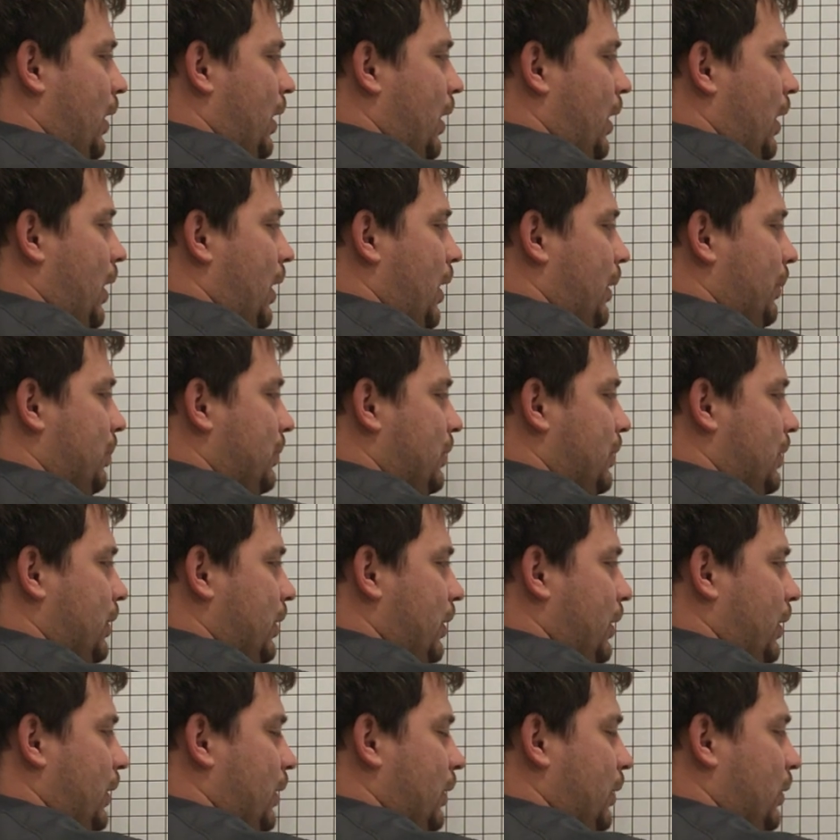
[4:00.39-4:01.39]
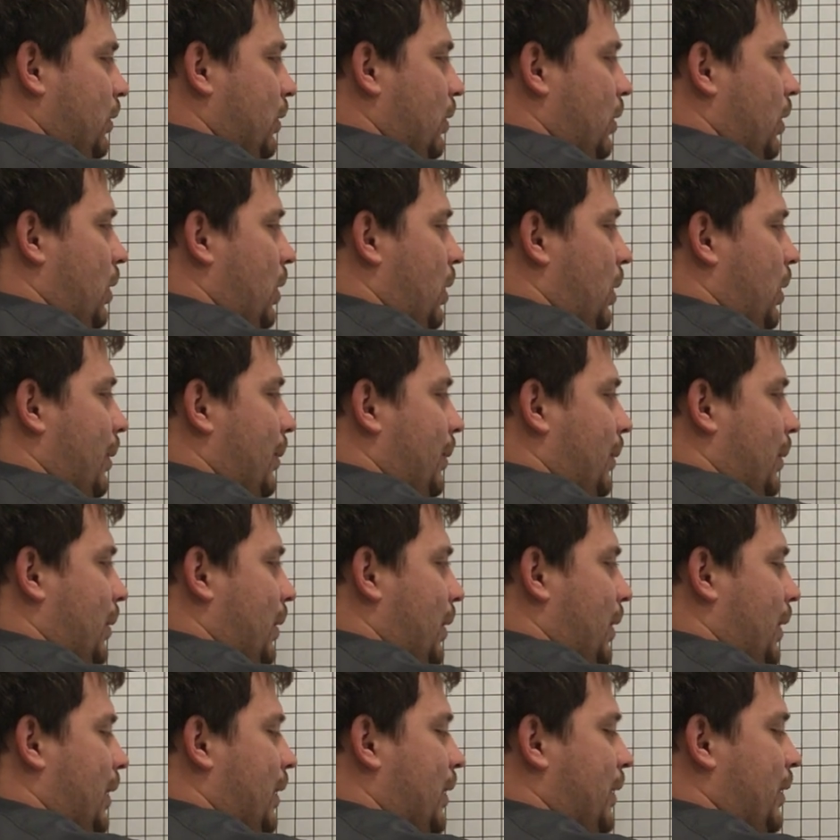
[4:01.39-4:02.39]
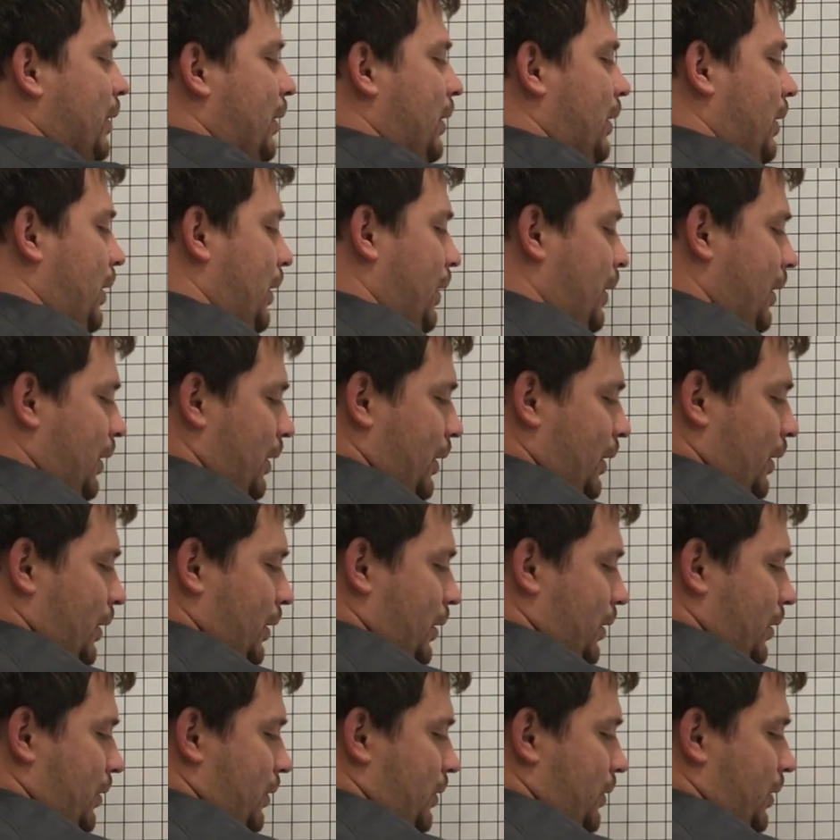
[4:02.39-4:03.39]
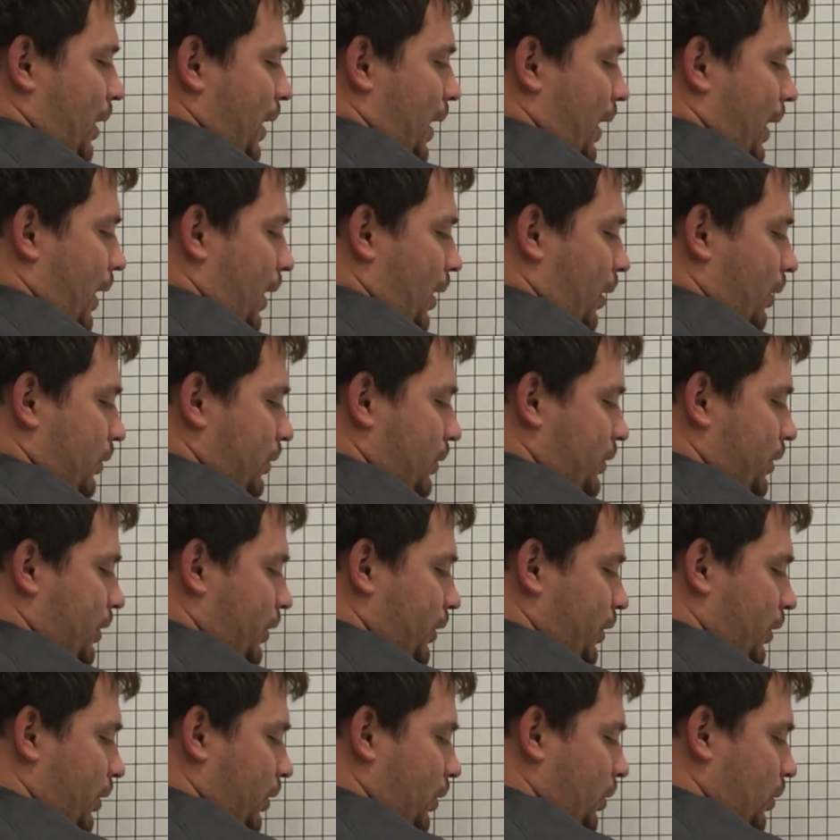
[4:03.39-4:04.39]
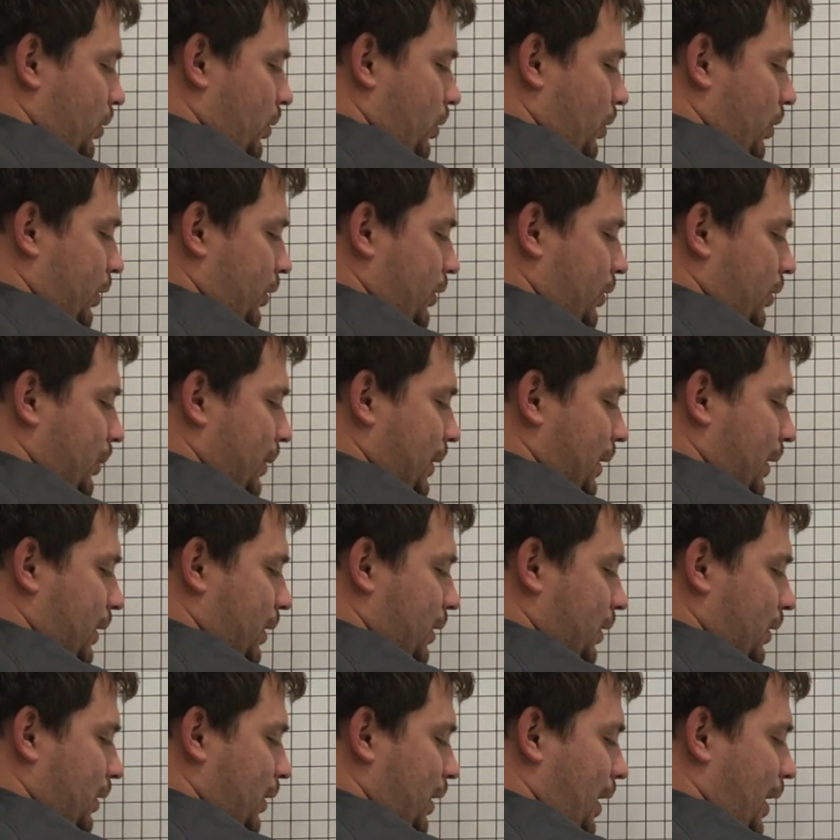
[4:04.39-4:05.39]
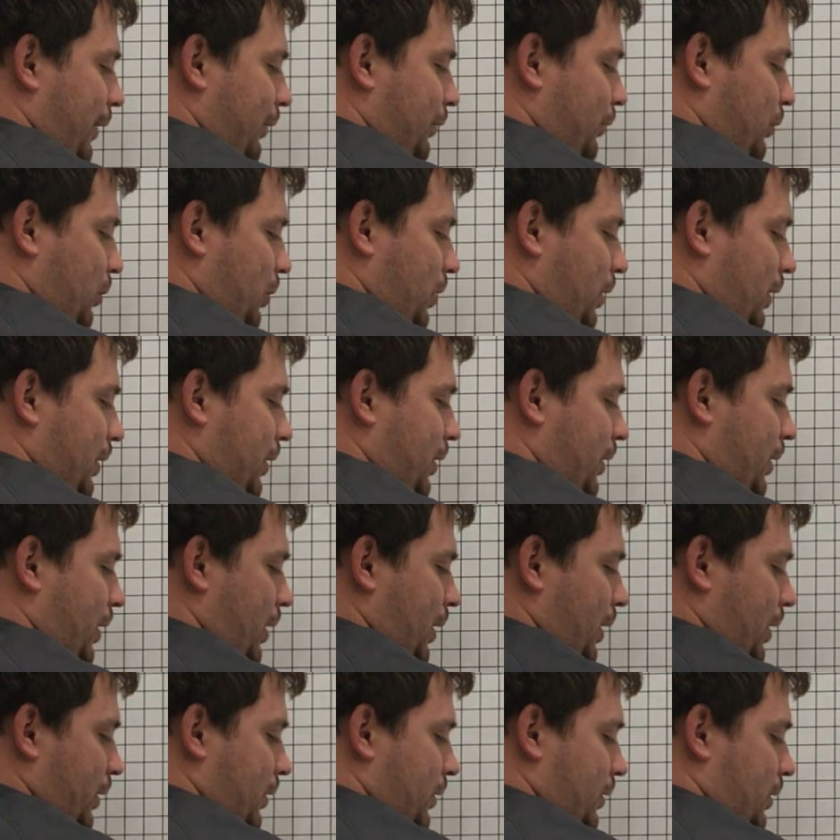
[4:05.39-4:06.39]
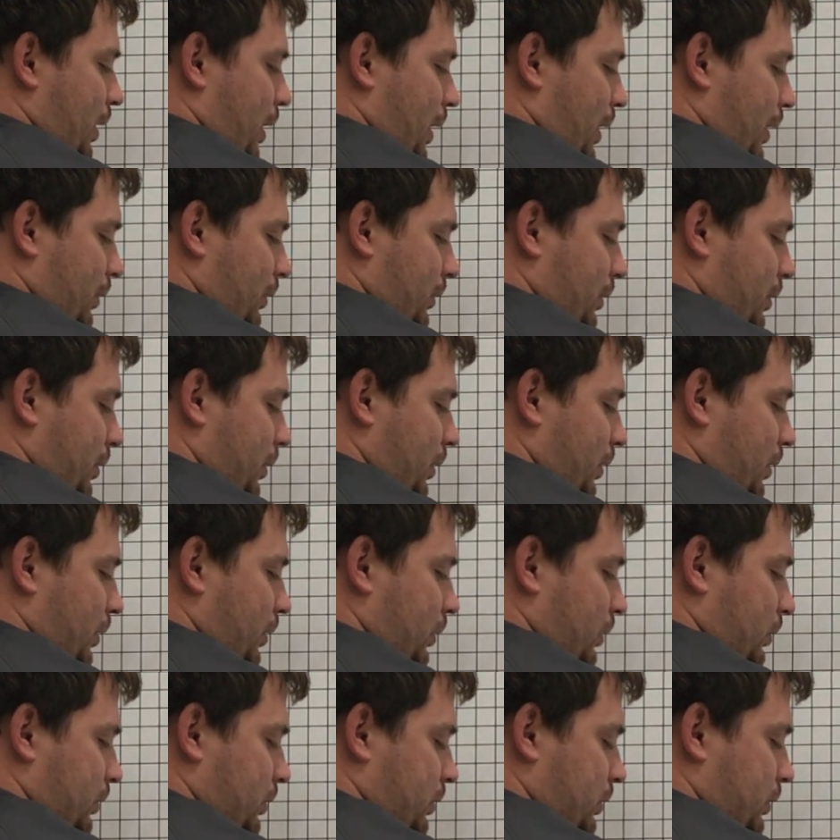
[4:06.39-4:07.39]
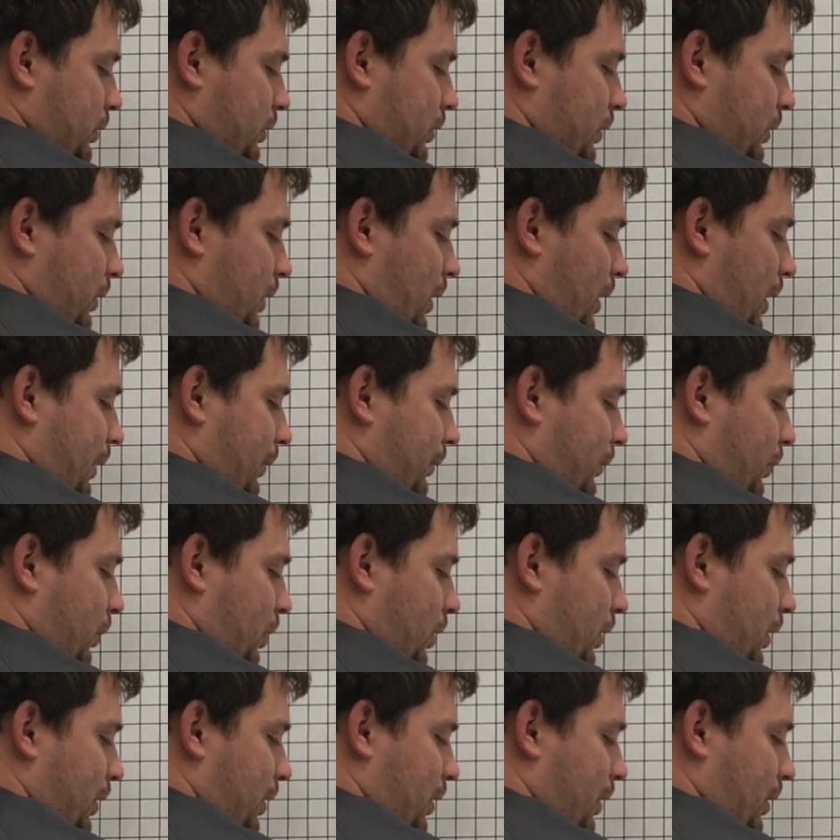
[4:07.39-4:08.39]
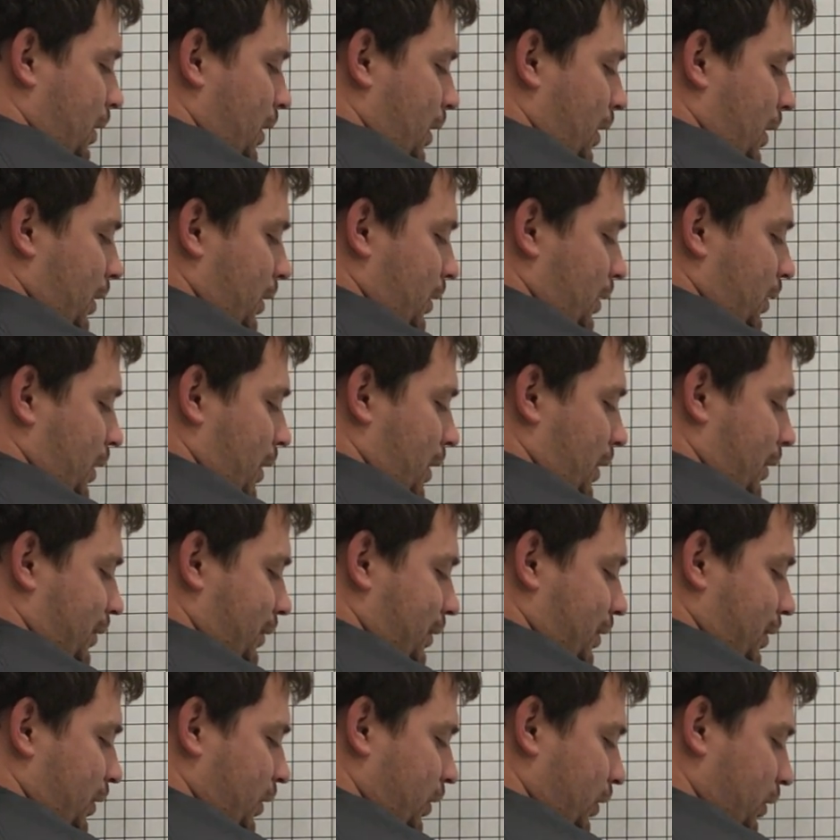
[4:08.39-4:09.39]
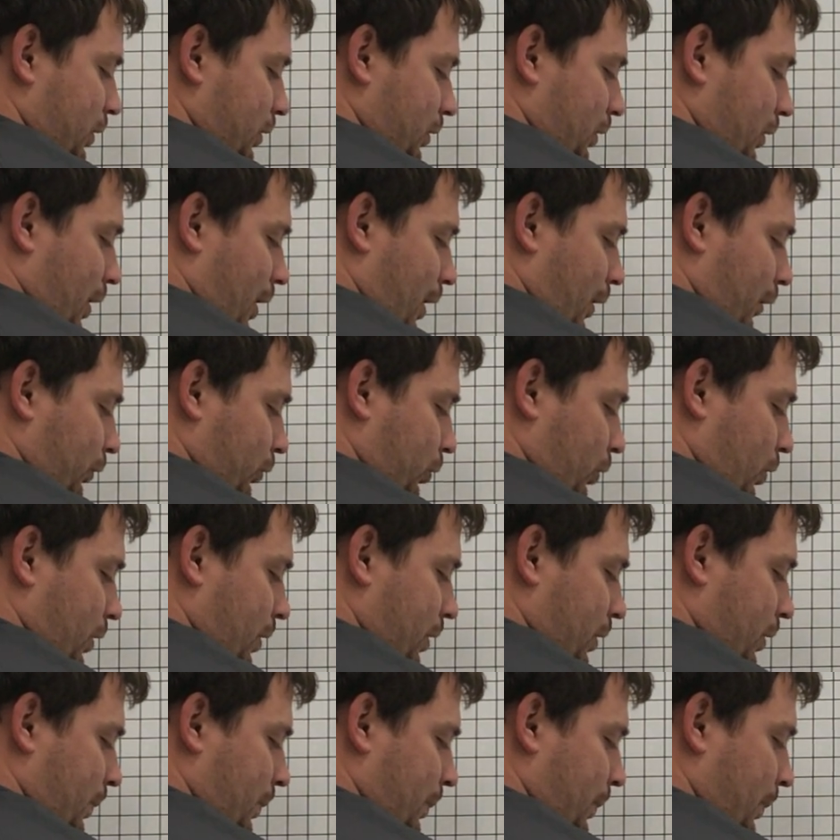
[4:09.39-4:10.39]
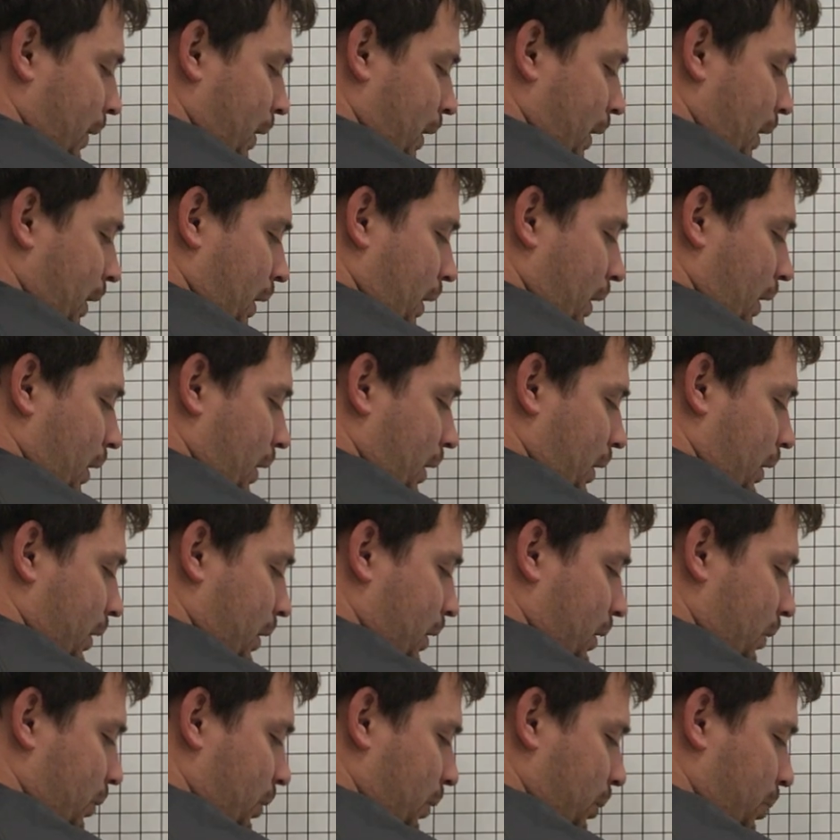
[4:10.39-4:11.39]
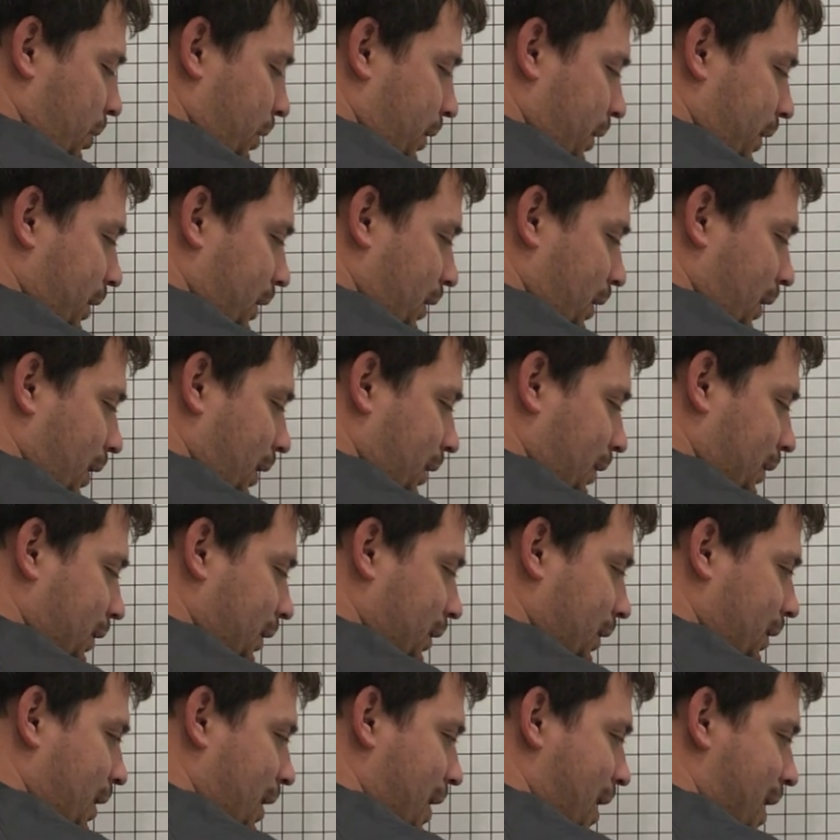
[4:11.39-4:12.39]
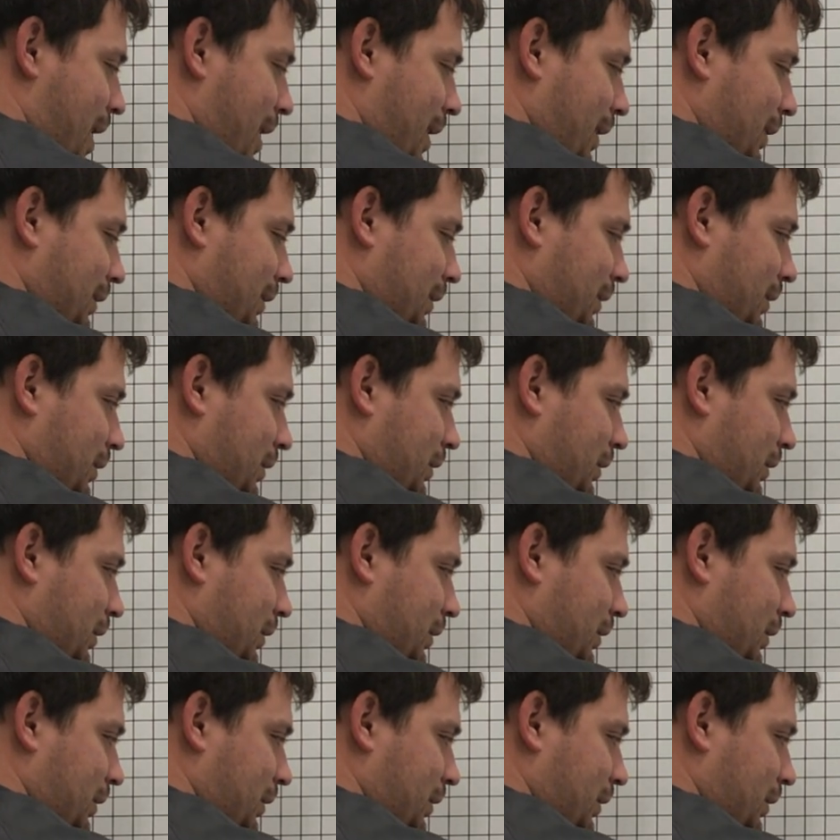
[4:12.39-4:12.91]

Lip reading: Up 2, over 1. Down 2, so we go to the left 1. Down 2, to the left 1. Down 2, to the left 1. And then we play connect the dots.